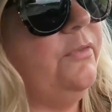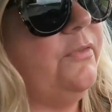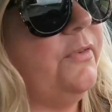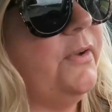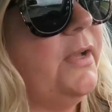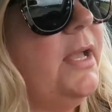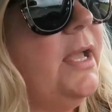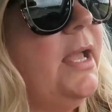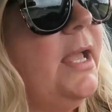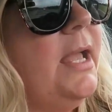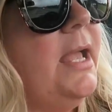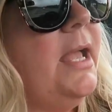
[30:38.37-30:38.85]

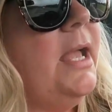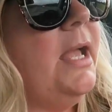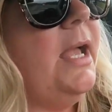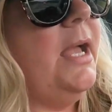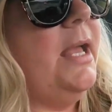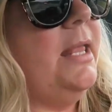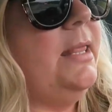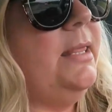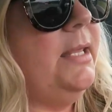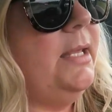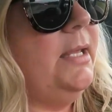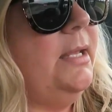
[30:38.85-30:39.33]

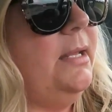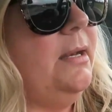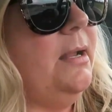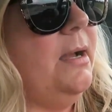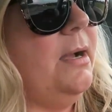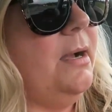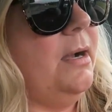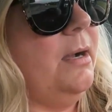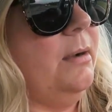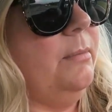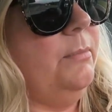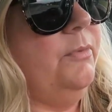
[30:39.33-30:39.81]
And then
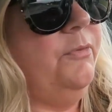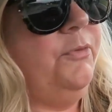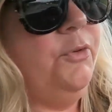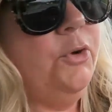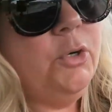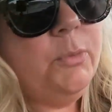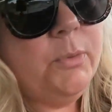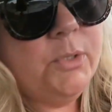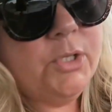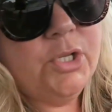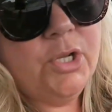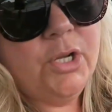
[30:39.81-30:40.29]
um,
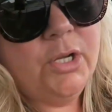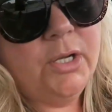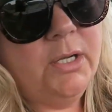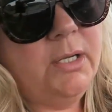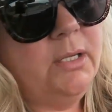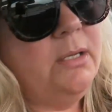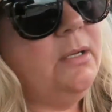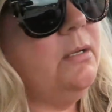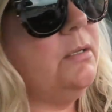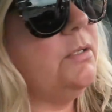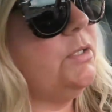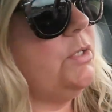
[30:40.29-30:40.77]
food was
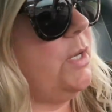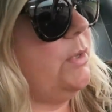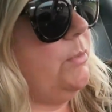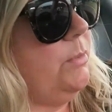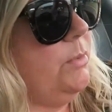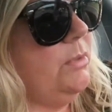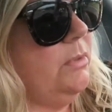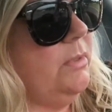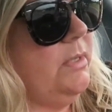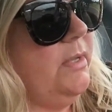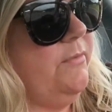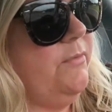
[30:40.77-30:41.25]
good, so I
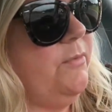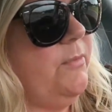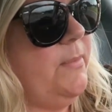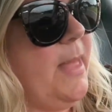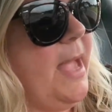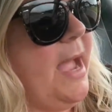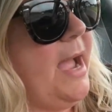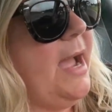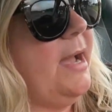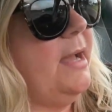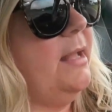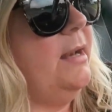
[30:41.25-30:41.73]
will give them
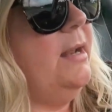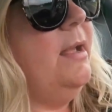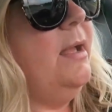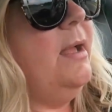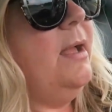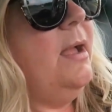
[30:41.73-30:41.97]
that.